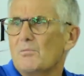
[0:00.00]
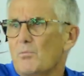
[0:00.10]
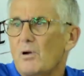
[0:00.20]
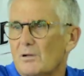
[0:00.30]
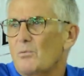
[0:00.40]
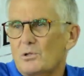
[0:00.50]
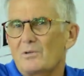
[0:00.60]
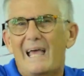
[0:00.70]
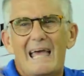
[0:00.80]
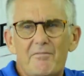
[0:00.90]
what
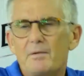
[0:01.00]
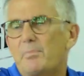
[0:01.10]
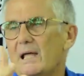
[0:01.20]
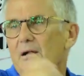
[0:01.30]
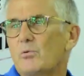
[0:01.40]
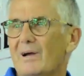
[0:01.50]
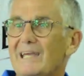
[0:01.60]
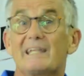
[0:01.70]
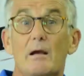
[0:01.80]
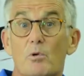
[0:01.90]
every player who are
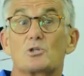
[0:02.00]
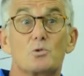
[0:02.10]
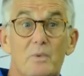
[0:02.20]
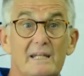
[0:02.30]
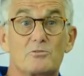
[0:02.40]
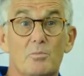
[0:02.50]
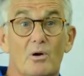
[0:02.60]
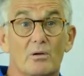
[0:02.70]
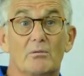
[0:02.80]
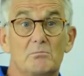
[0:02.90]
here, they want to win
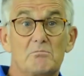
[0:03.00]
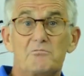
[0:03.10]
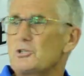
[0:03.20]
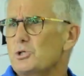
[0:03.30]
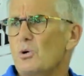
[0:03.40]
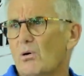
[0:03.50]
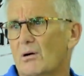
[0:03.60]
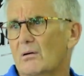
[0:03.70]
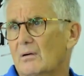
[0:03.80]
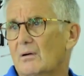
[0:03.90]
tomorrow, for
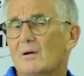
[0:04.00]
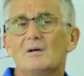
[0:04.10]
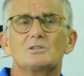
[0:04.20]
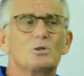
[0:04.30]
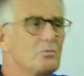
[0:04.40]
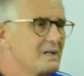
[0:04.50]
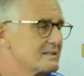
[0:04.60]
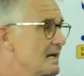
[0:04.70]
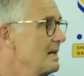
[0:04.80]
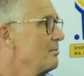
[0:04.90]
sure. So we
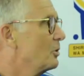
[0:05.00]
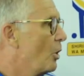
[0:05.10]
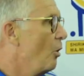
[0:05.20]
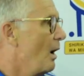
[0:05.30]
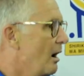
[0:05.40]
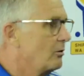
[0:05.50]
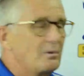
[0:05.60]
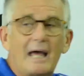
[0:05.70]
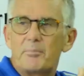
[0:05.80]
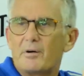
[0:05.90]
tell them, go
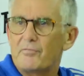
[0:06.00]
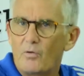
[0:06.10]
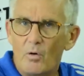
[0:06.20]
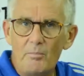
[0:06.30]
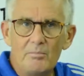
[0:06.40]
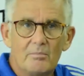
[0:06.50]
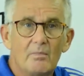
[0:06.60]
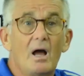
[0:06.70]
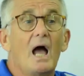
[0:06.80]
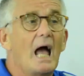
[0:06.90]
out and perform
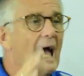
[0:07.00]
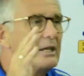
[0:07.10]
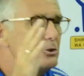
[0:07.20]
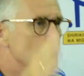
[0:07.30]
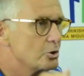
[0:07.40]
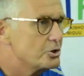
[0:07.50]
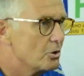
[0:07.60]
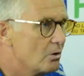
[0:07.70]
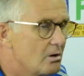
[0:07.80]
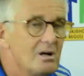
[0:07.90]
and use
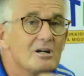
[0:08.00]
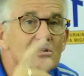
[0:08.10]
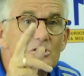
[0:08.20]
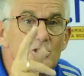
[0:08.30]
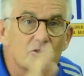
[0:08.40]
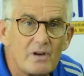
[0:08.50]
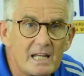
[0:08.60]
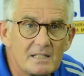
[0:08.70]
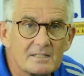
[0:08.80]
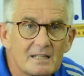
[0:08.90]
your
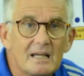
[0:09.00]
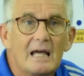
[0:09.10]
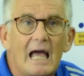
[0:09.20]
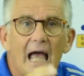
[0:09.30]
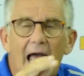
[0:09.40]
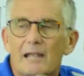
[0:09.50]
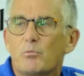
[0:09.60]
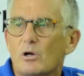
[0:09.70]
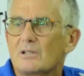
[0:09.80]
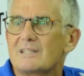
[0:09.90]
strengths, and
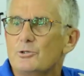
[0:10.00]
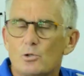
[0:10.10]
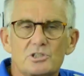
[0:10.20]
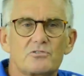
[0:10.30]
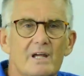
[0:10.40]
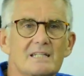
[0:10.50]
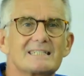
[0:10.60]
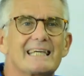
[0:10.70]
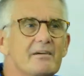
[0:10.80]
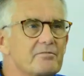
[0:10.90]
what your
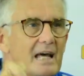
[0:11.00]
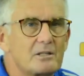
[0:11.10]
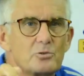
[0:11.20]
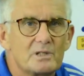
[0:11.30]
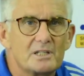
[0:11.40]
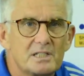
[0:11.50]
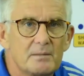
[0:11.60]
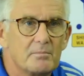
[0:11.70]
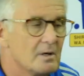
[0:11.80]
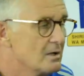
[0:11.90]
strengths, give that to the
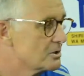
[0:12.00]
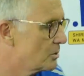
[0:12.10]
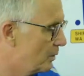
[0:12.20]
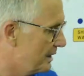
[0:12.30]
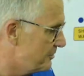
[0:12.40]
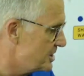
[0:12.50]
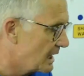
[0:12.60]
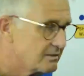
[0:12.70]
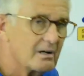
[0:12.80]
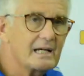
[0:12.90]
team. So if
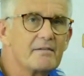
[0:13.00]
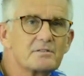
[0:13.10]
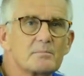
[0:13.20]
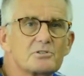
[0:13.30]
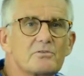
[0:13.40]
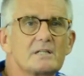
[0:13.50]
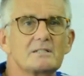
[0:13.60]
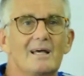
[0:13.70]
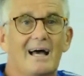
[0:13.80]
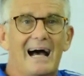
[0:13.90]
Shadrach have some
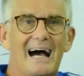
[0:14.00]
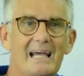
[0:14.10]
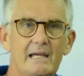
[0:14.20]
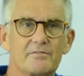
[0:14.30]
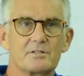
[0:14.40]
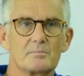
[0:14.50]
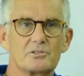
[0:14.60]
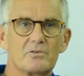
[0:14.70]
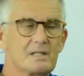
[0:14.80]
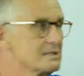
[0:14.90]
strengths, I have some
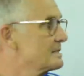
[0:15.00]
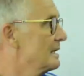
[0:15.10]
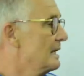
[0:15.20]
strengths,